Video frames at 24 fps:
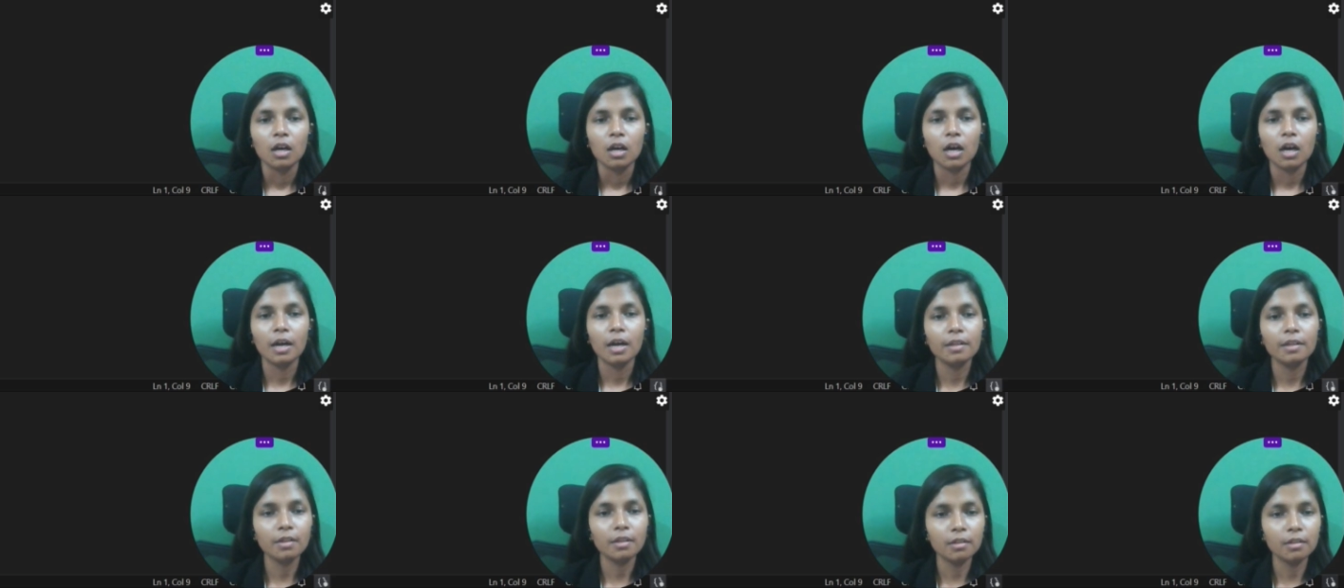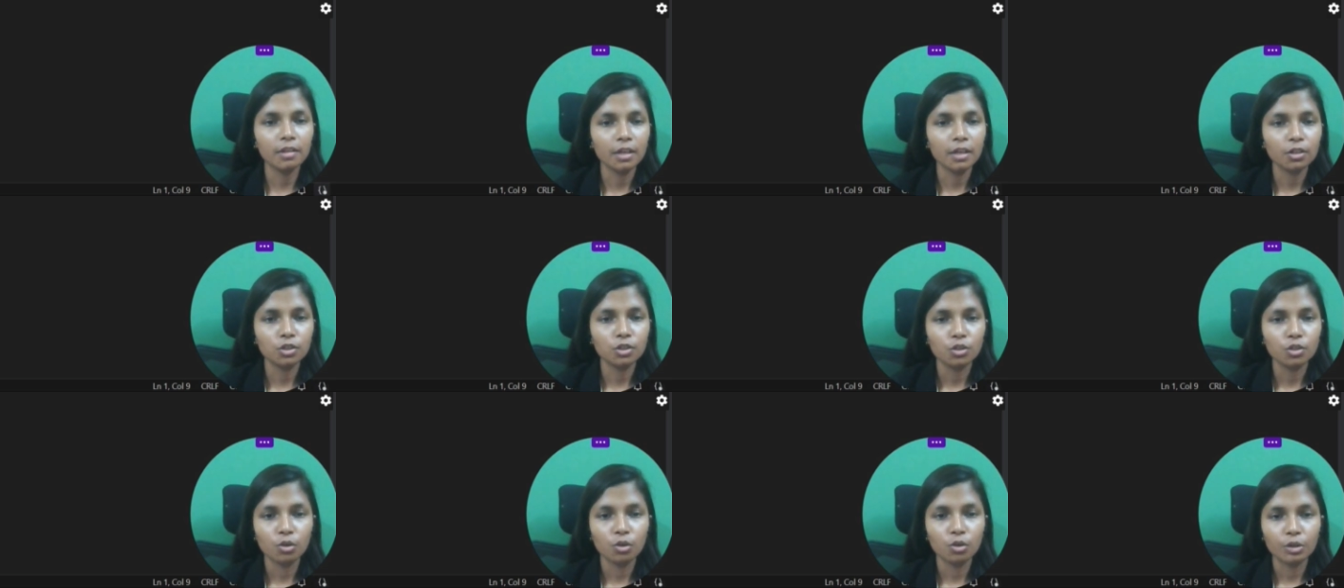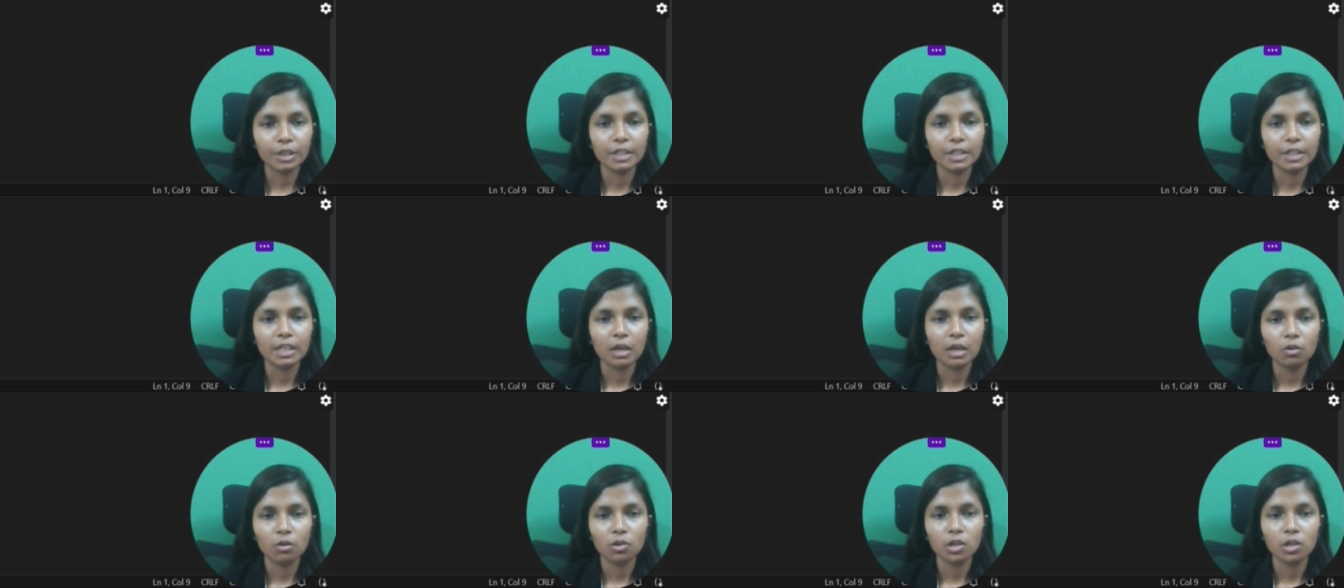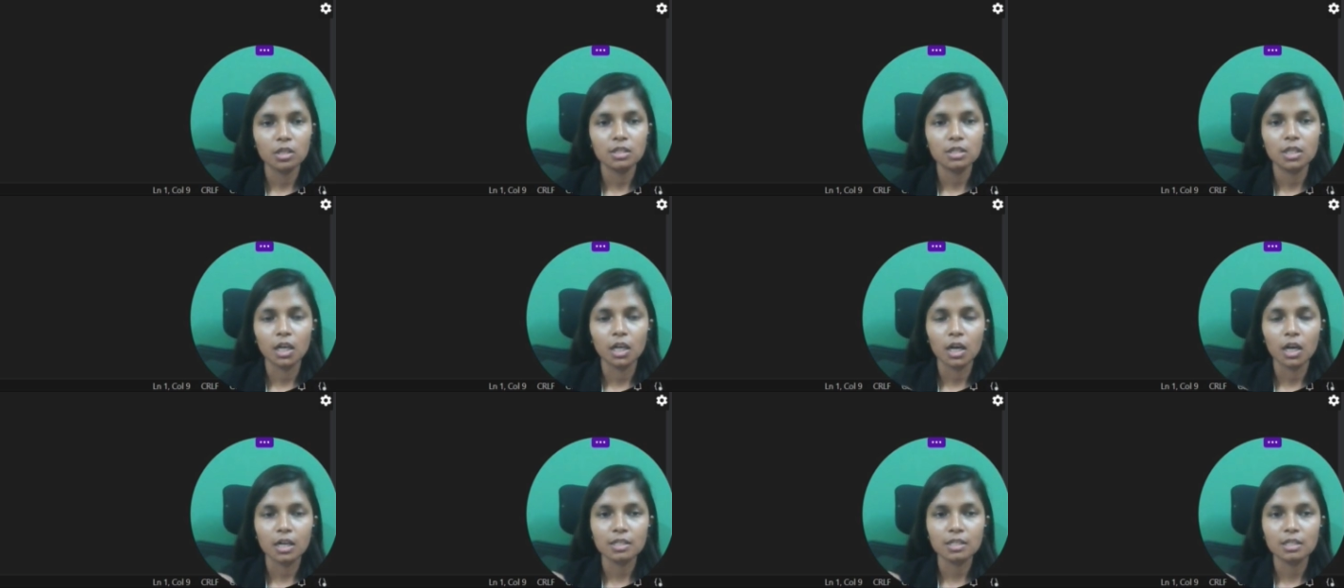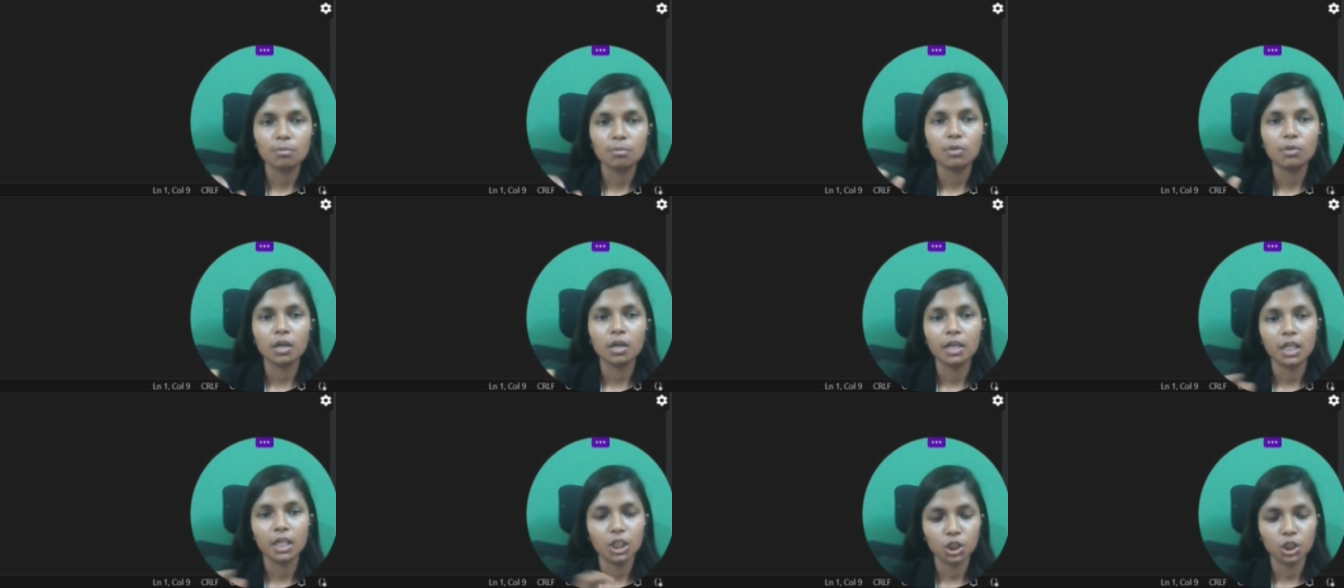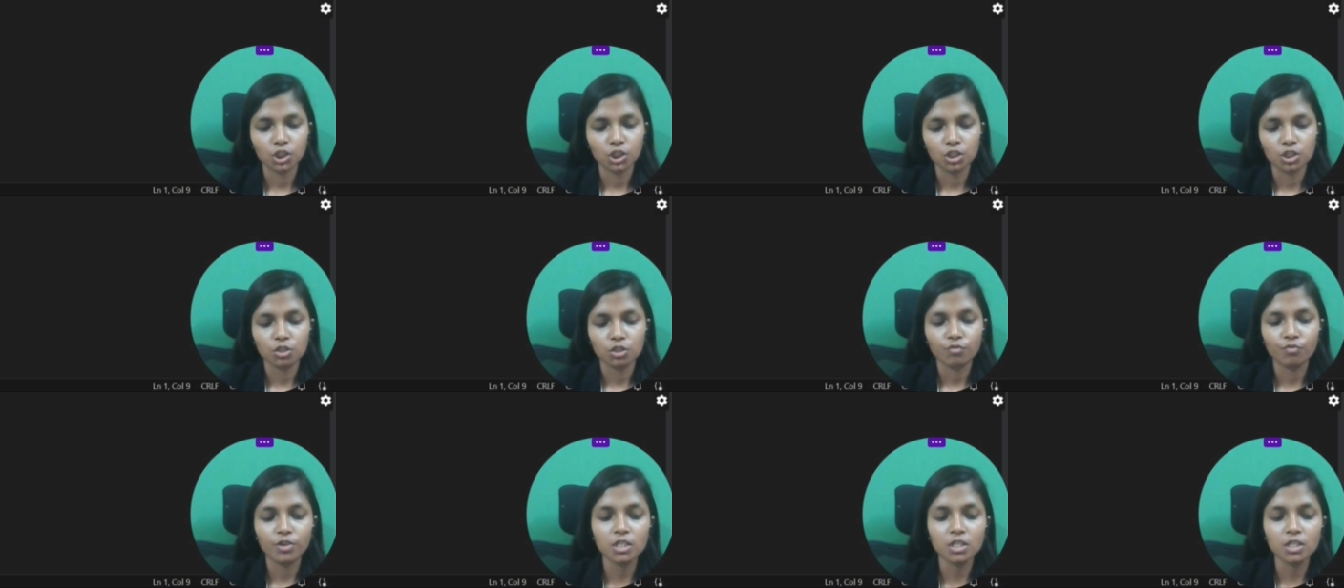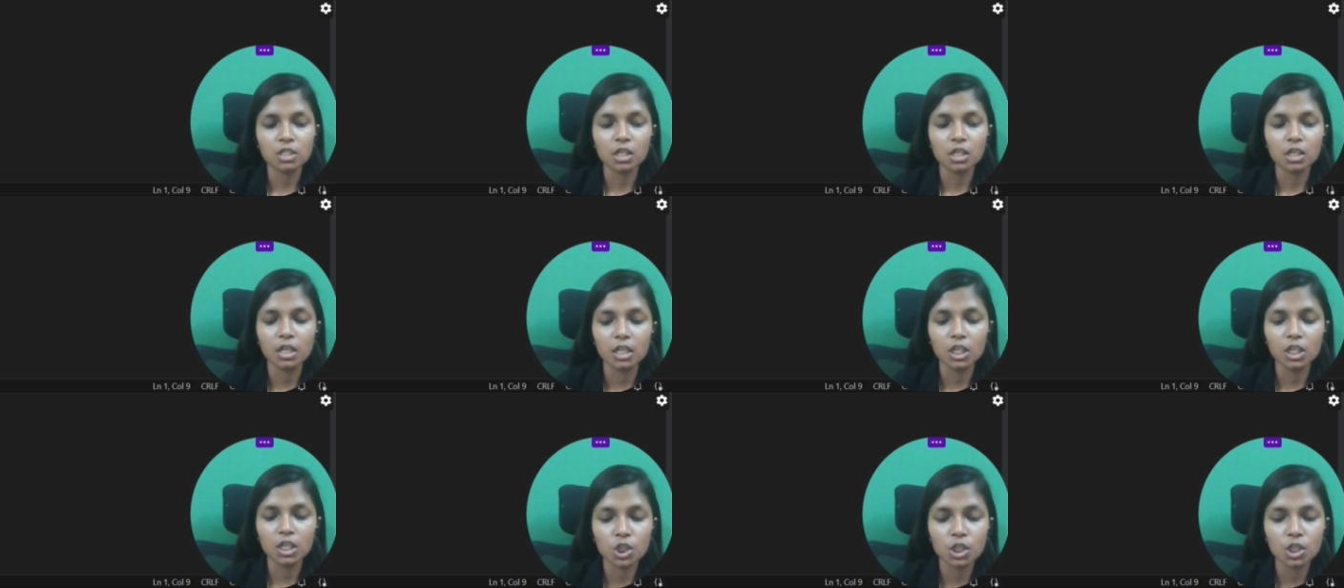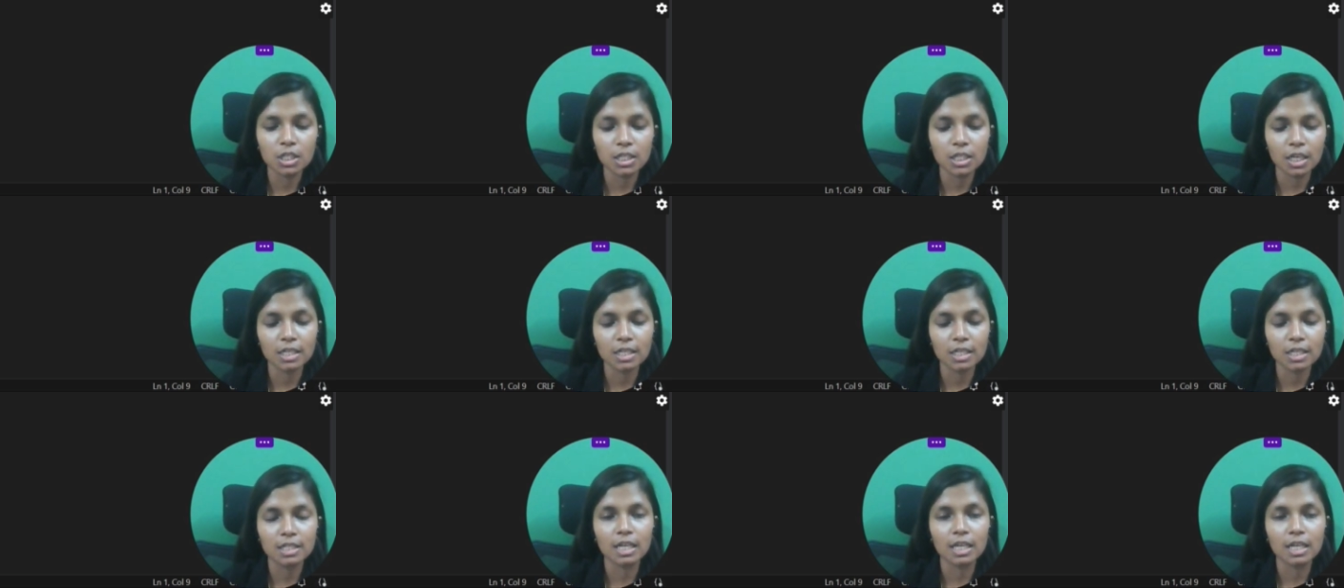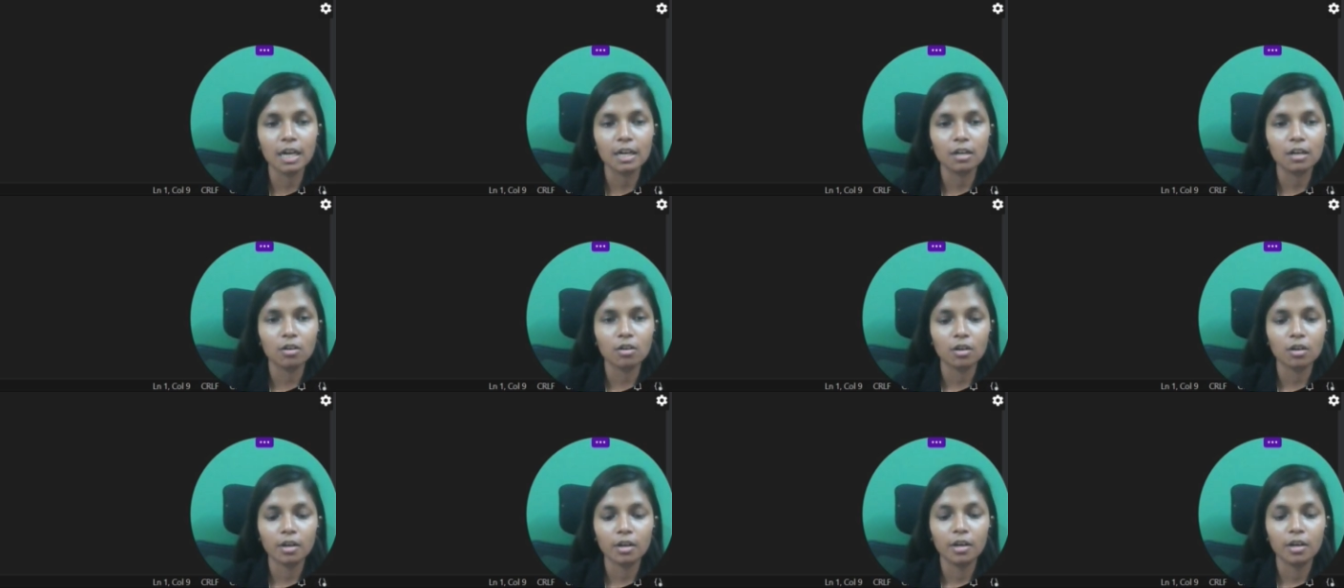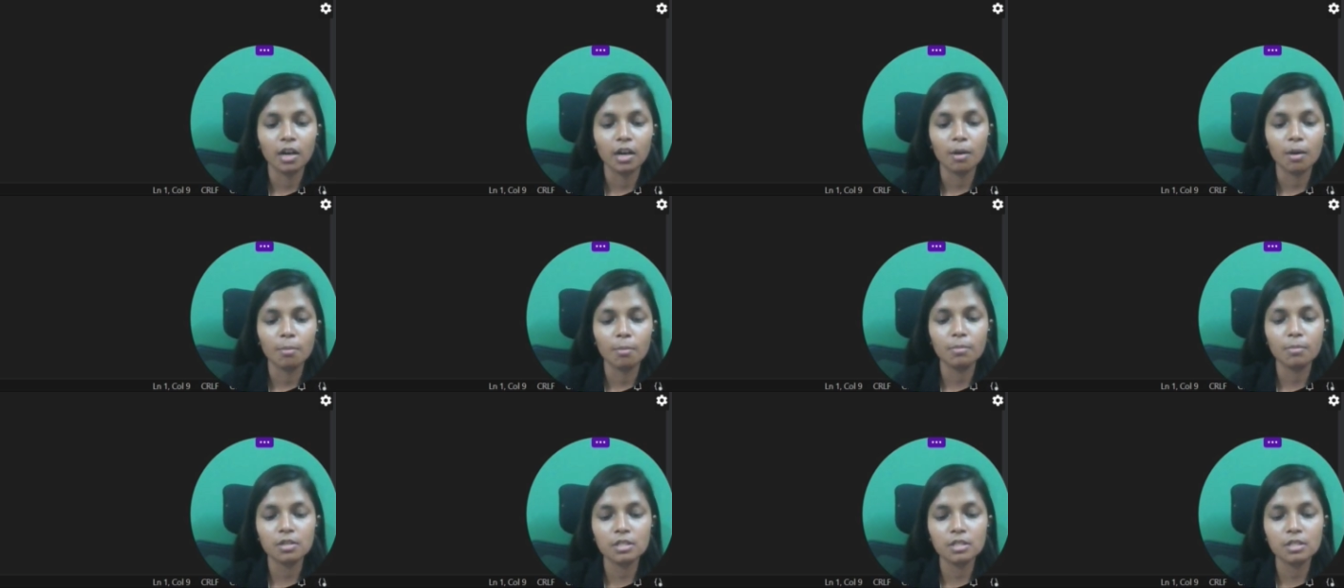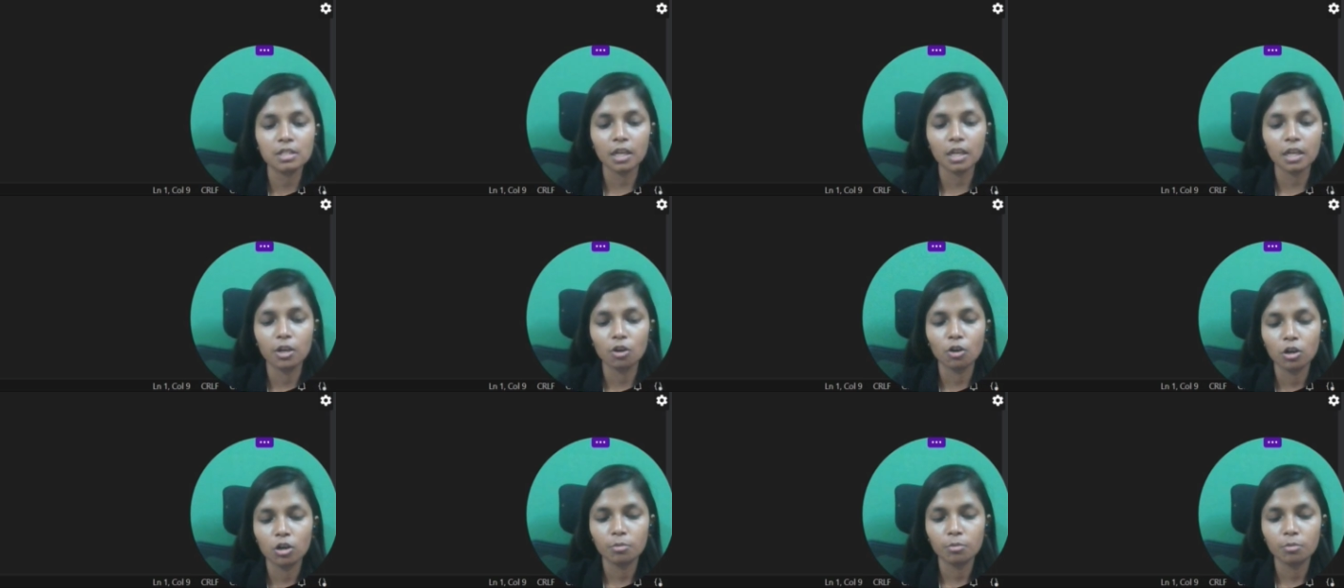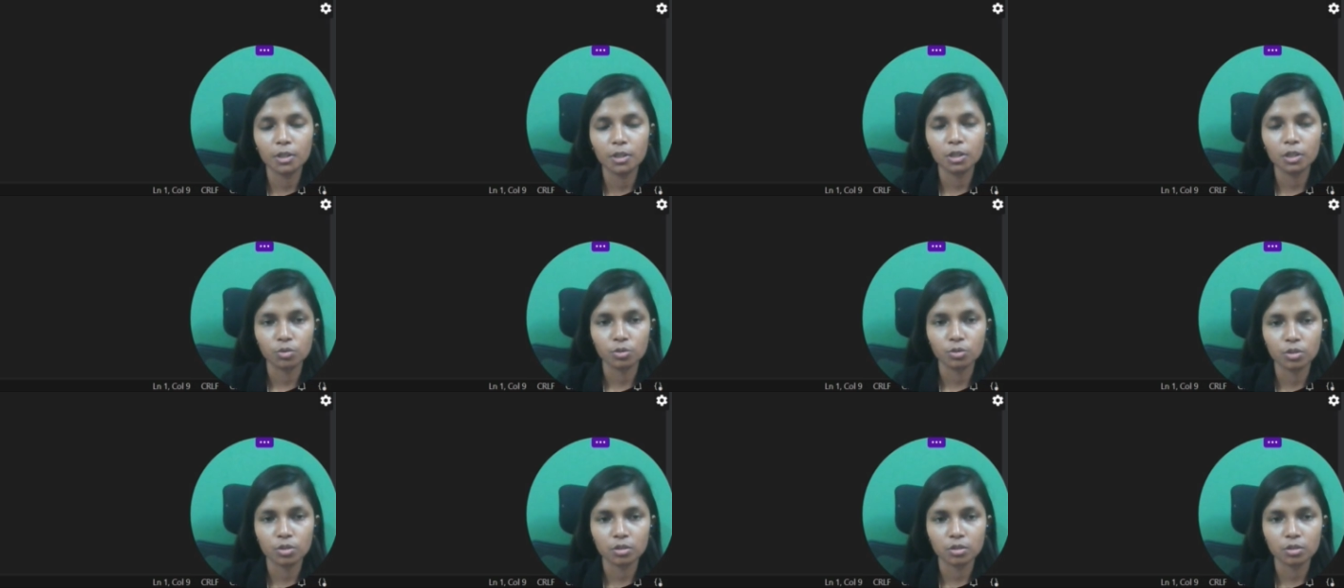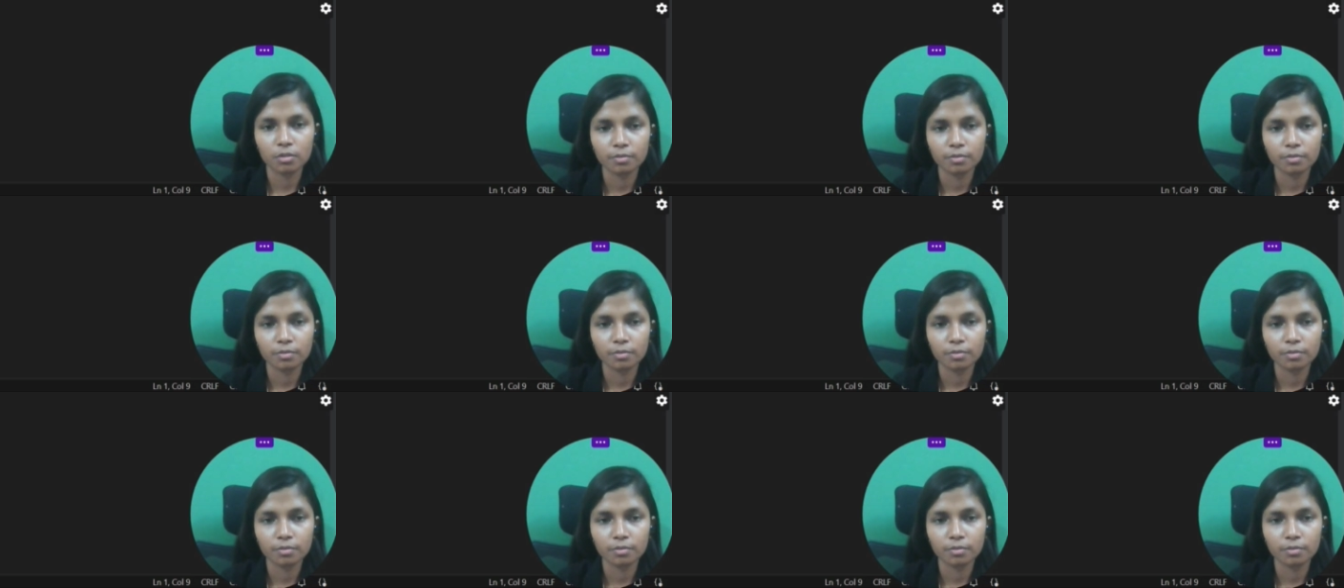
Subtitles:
Another thing to note it down is there are some conditions. So first condition says that numbers cannot be used.